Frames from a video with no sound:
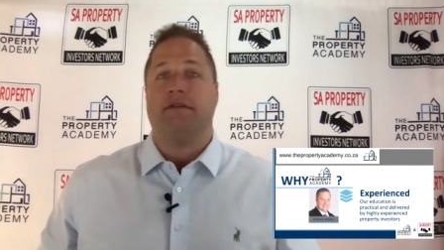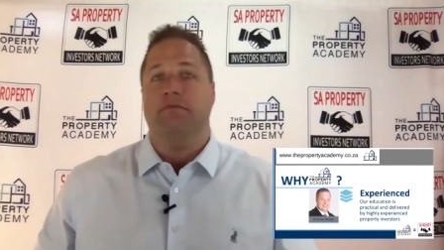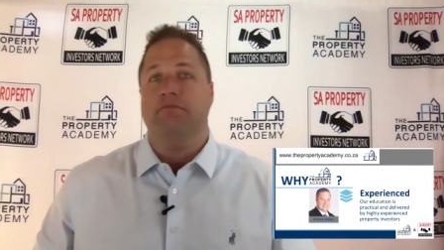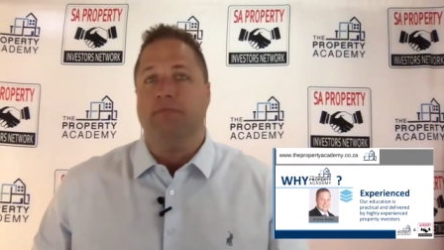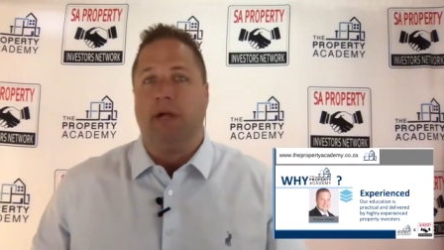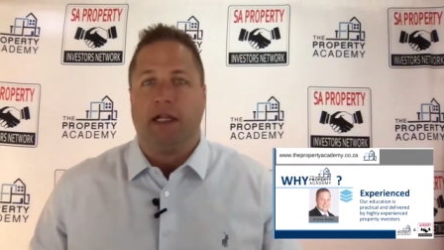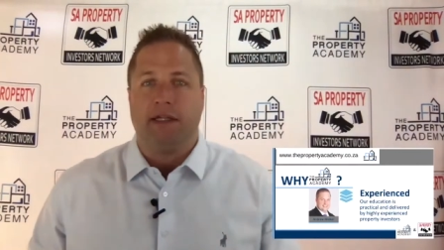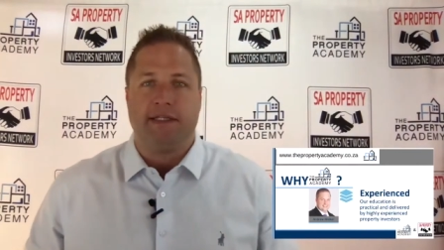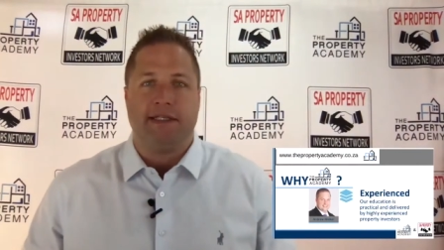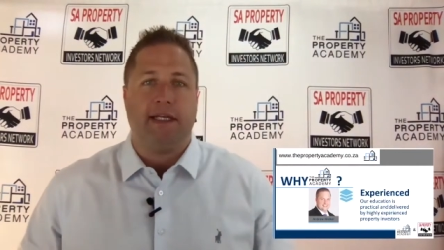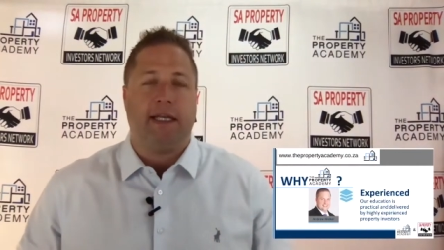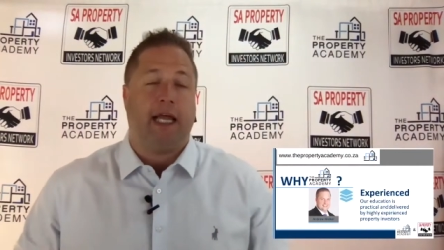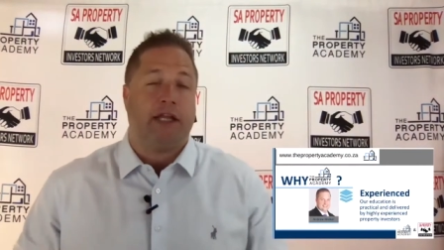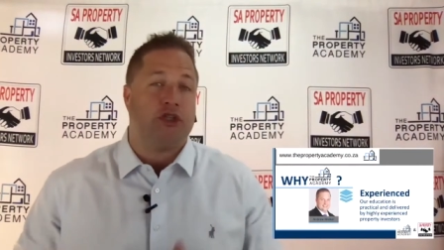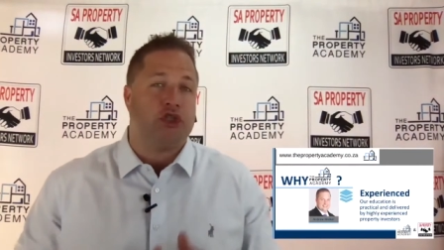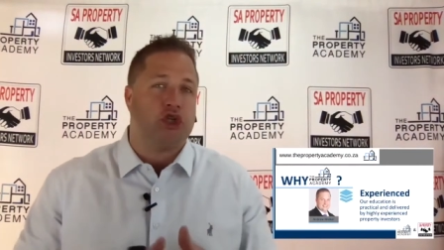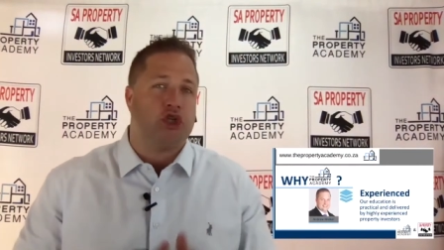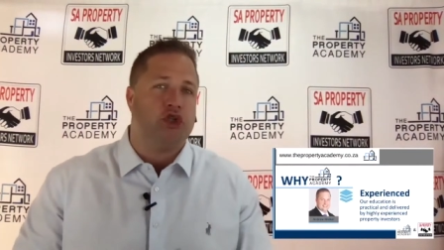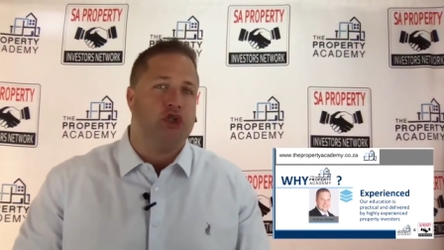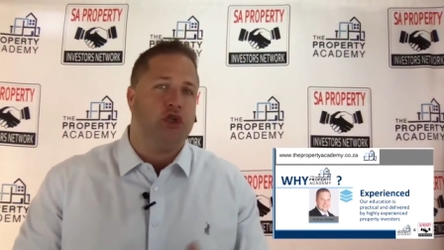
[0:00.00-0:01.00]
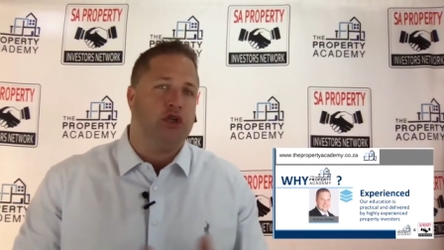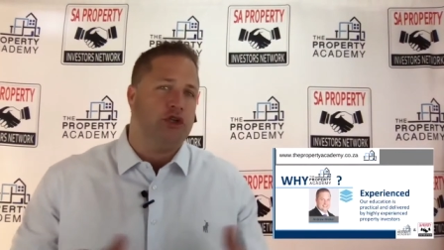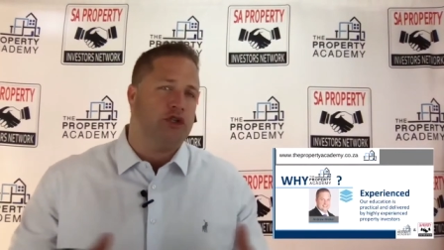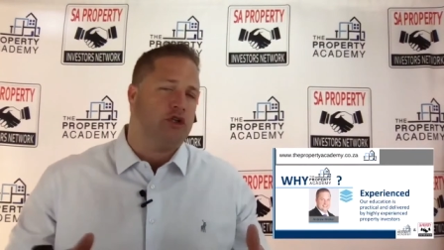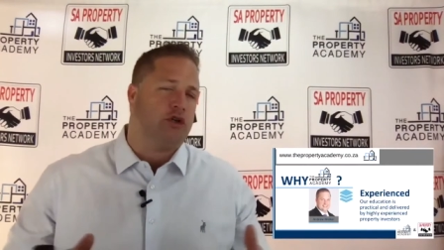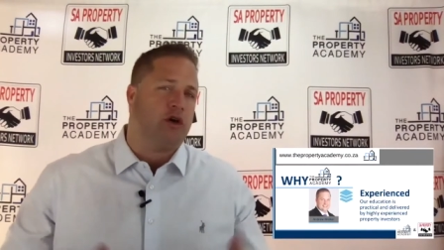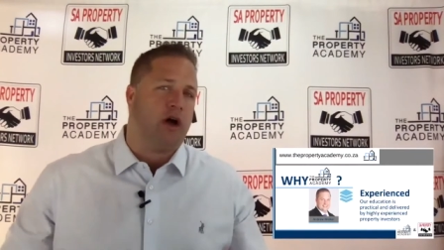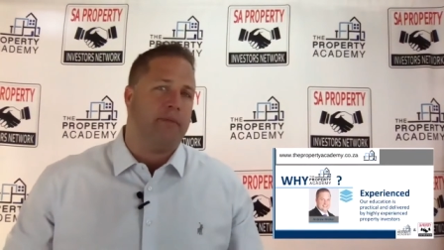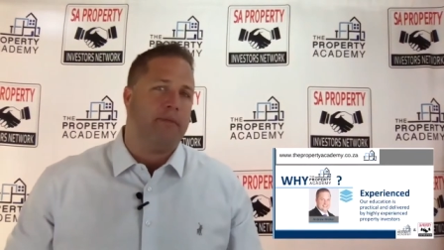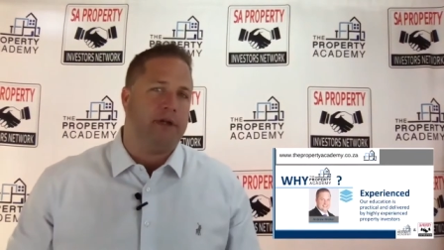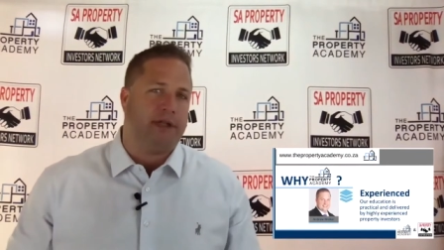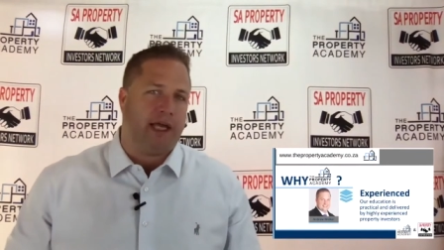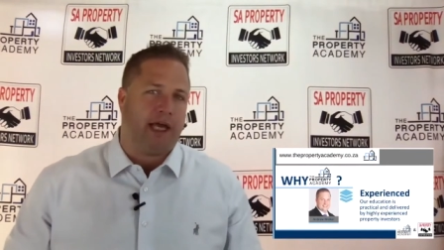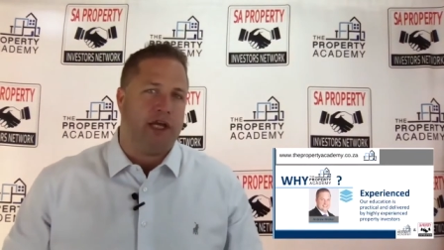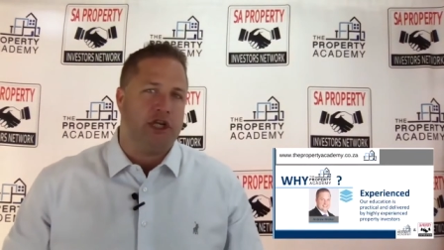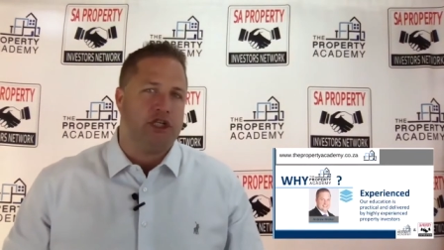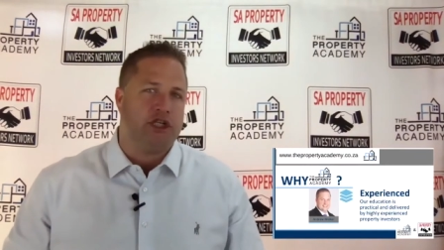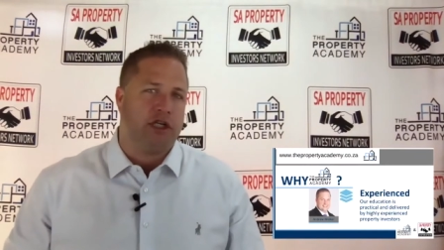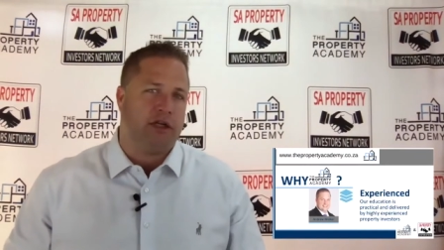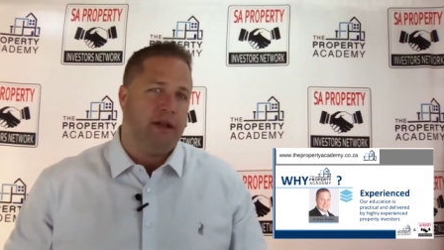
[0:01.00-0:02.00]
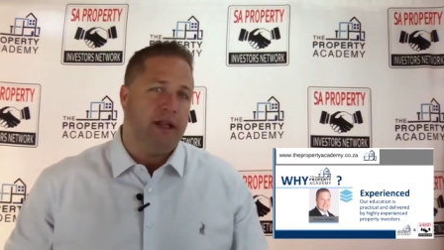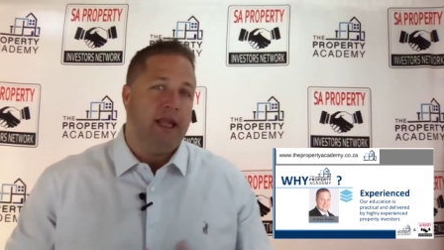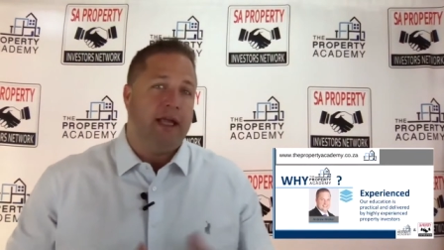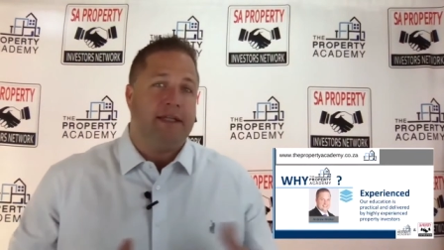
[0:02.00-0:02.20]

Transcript: multi-let, student accommodation,